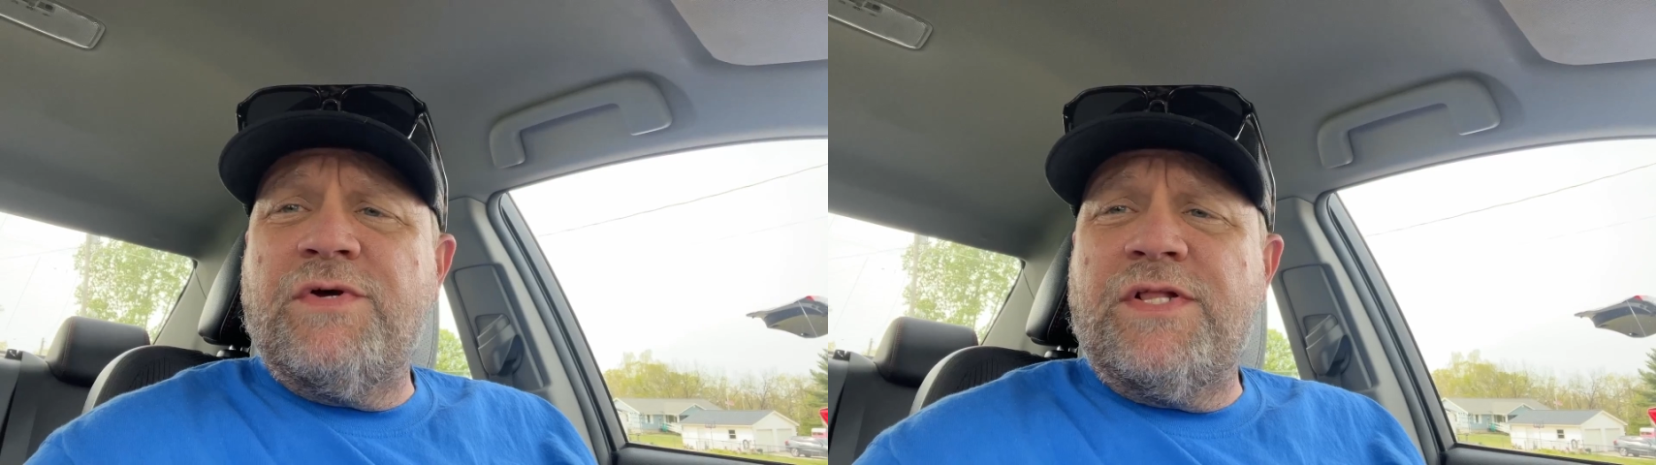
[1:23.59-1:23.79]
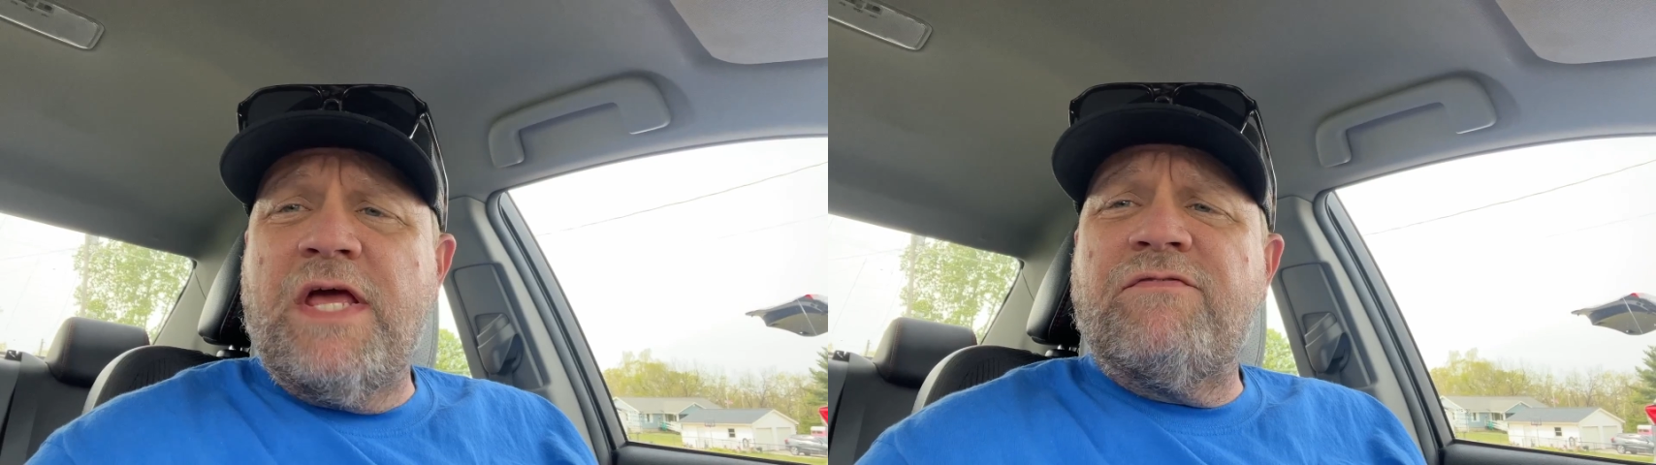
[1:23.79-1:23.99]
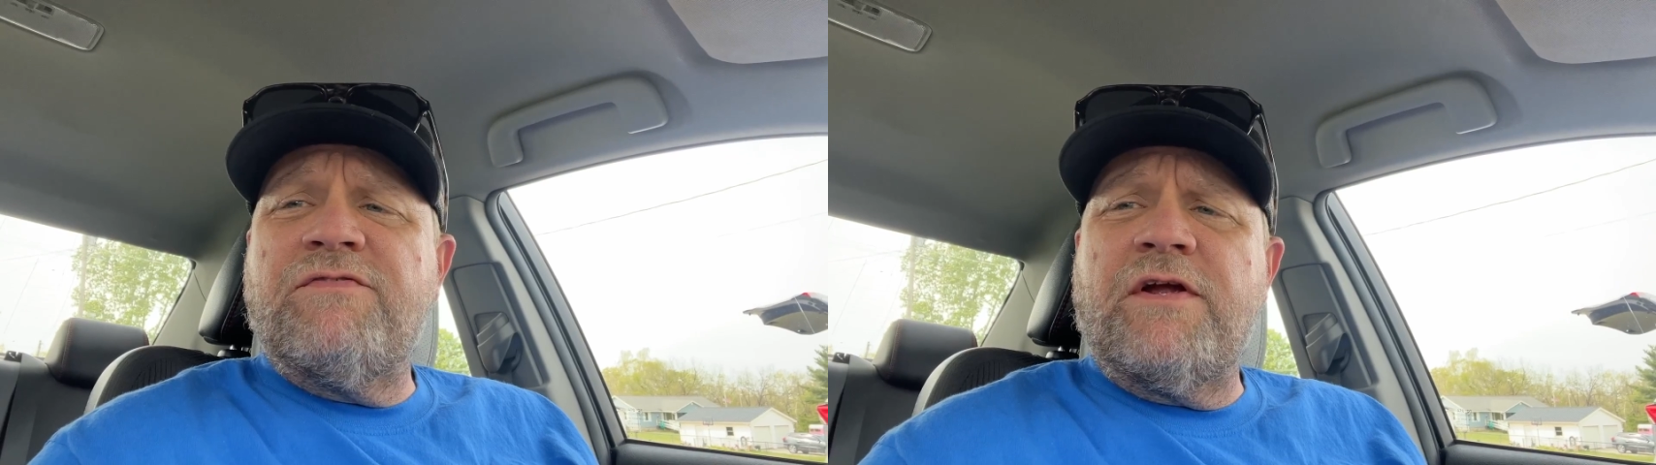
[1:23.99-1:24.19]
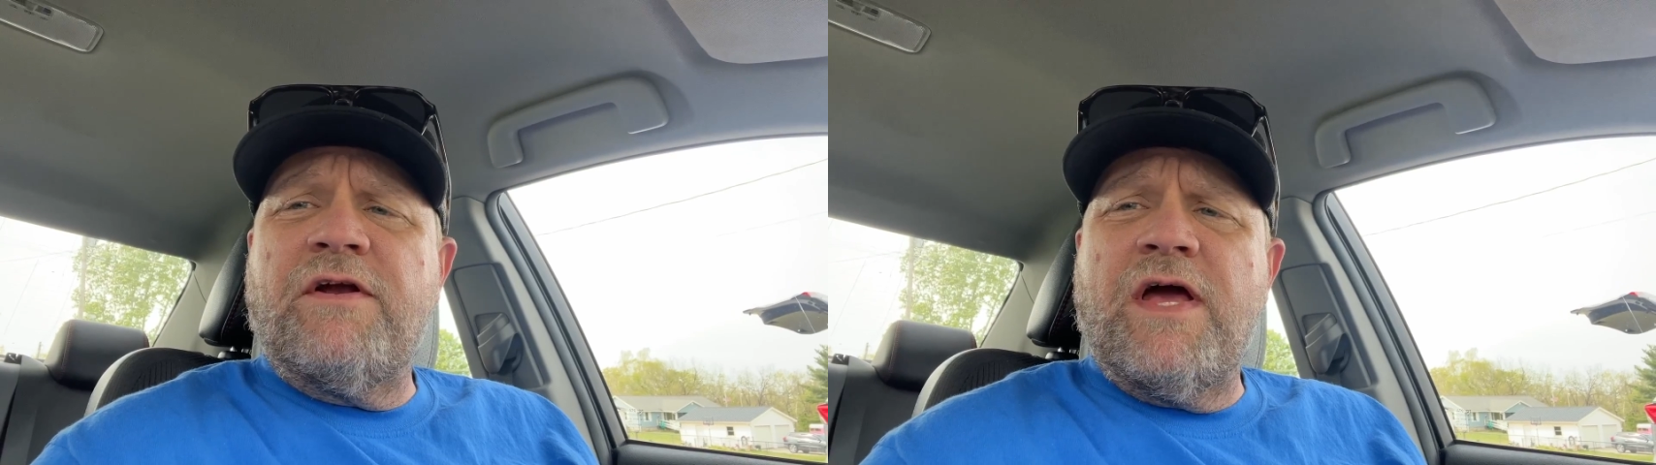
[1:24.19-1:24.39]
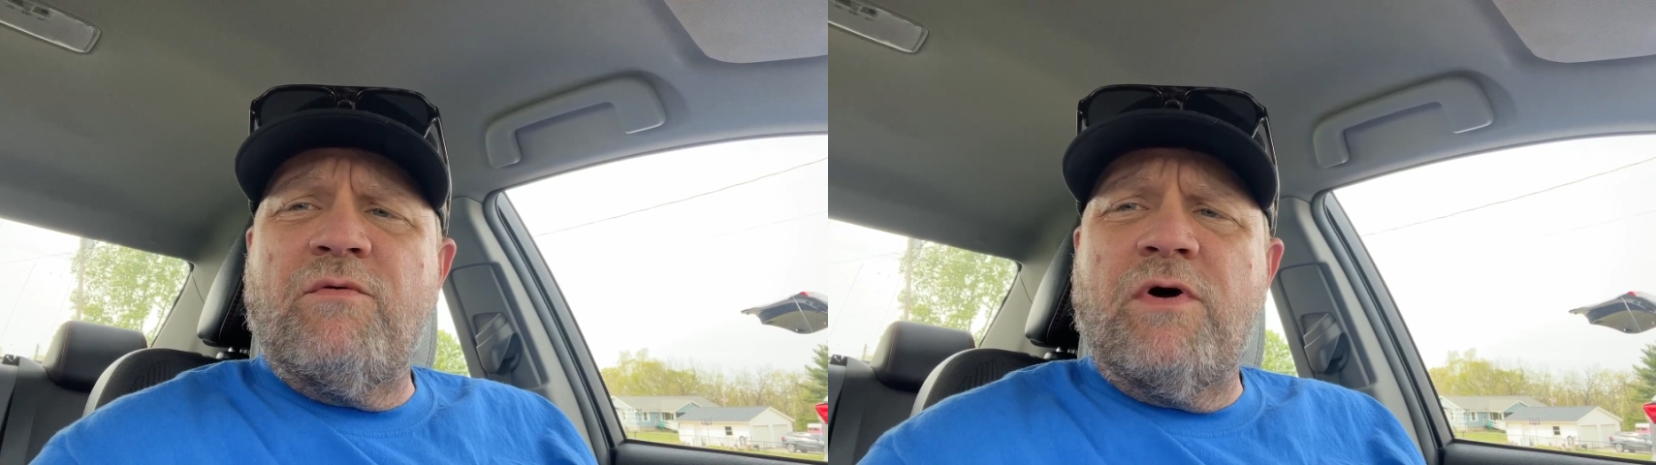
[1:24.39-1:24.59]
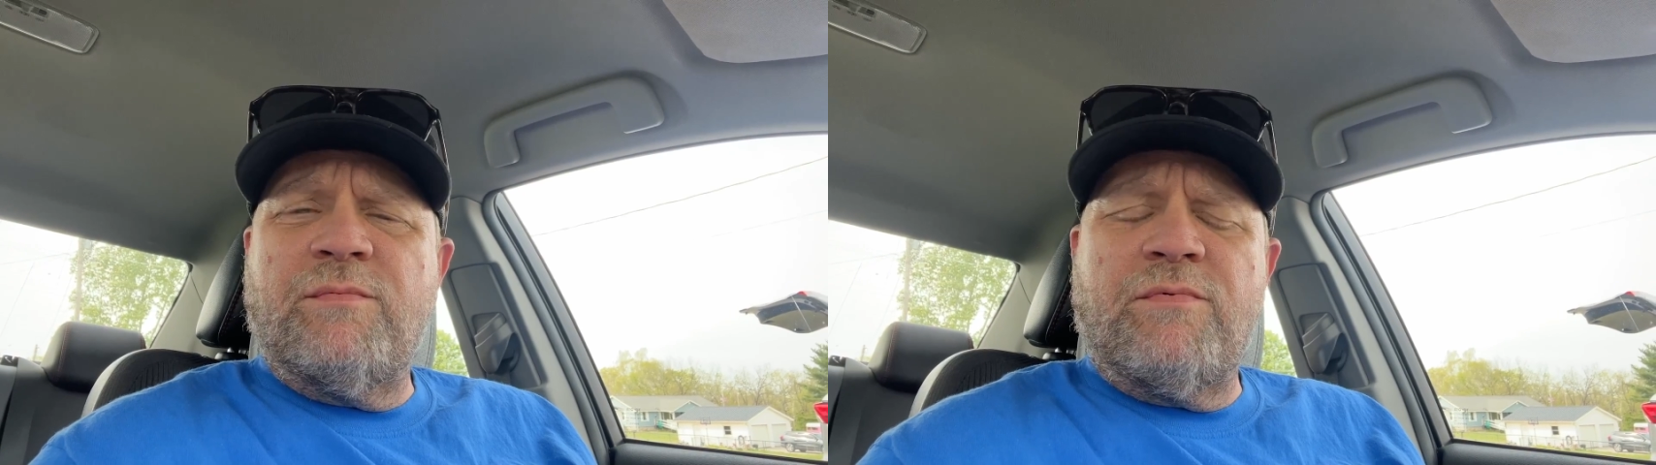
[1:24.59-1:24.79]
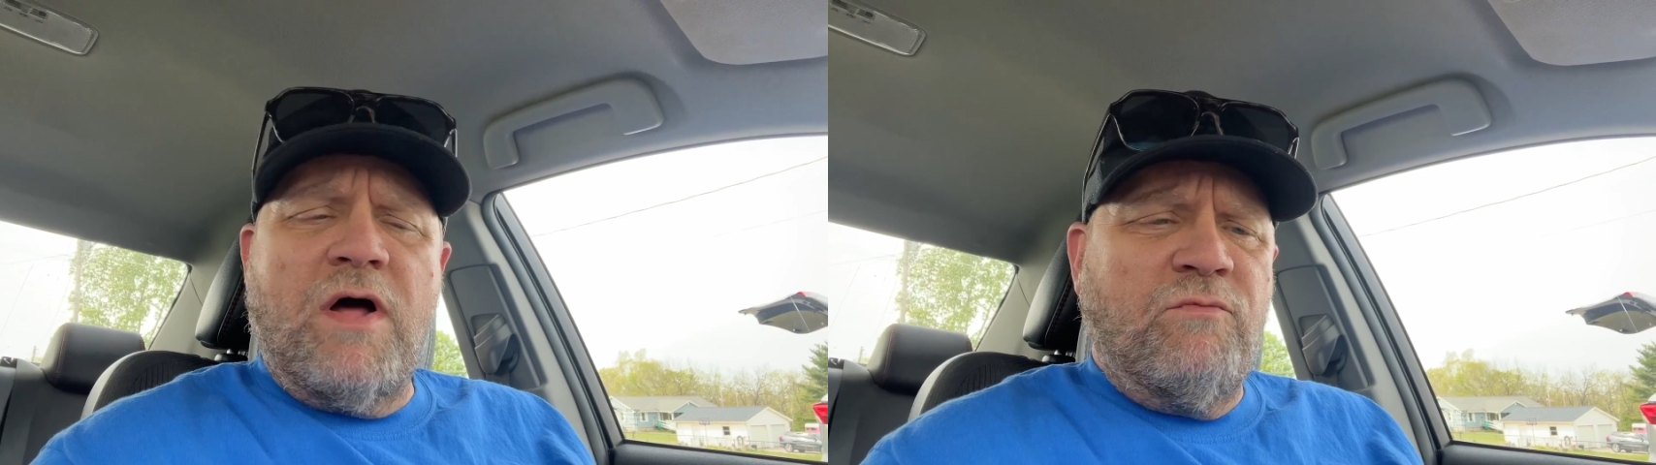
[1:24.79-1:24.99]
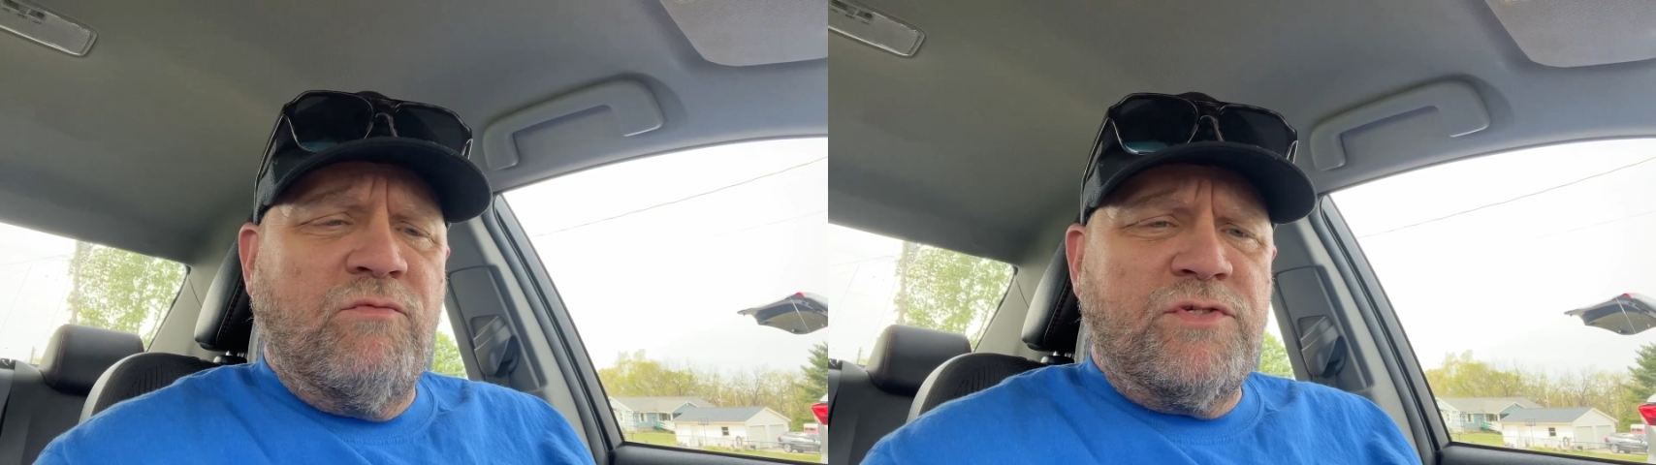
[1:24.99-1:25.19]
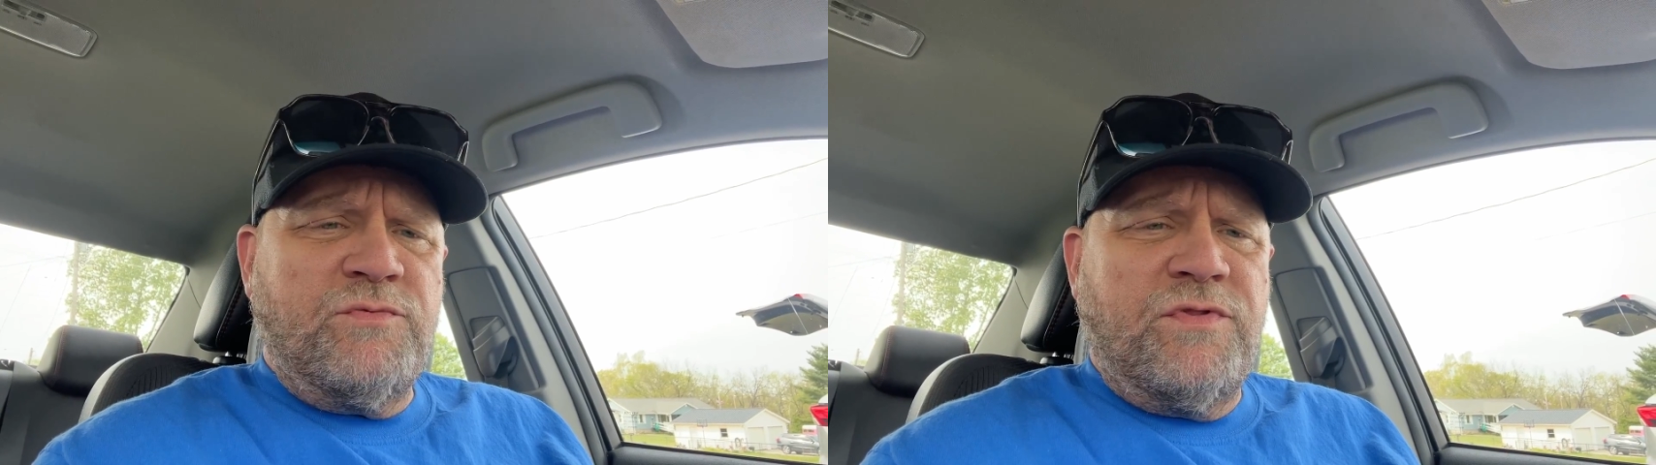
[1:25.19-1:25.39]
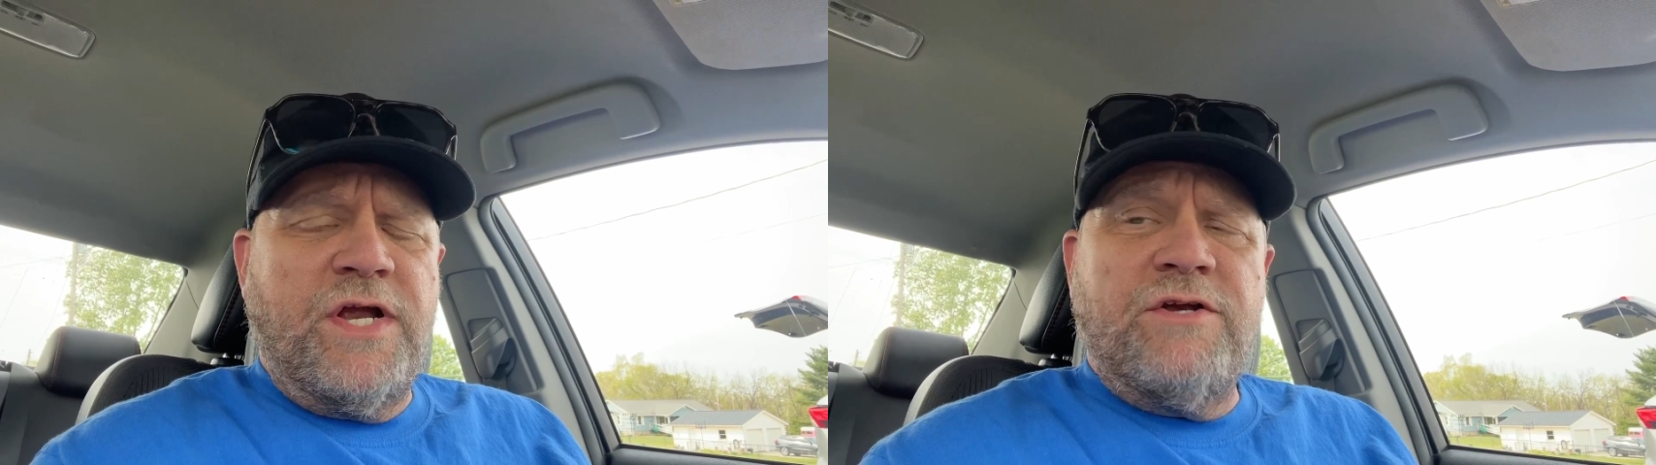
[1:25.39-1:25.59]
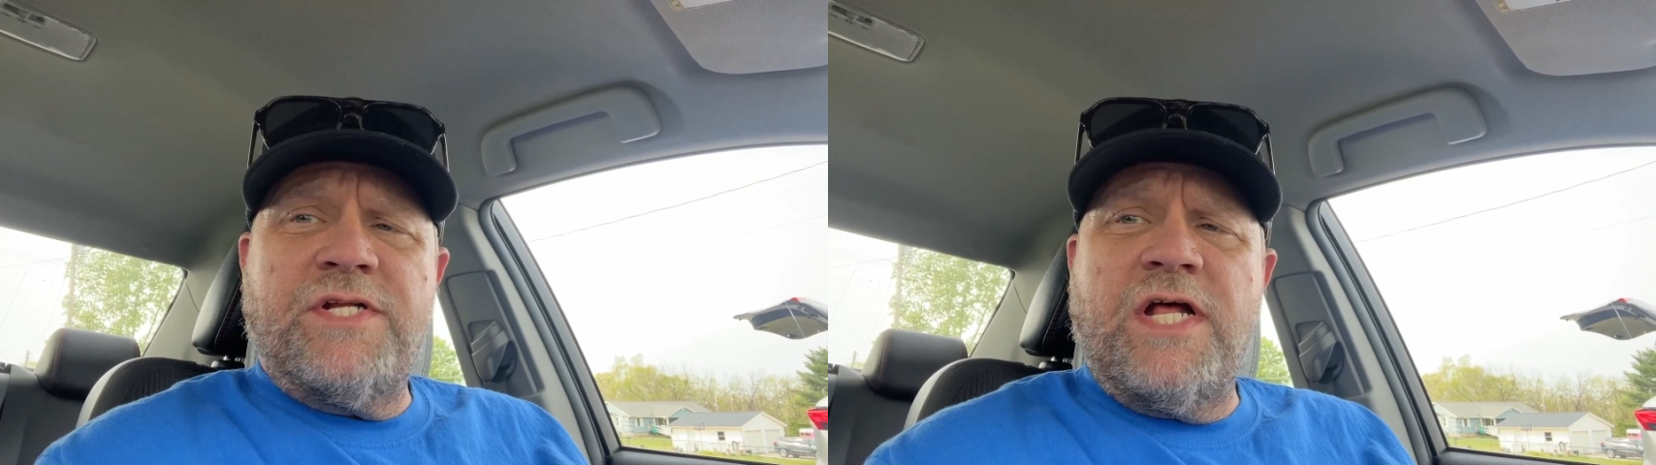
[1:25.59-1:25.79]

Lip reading: and they figured out what the problem was with theirs,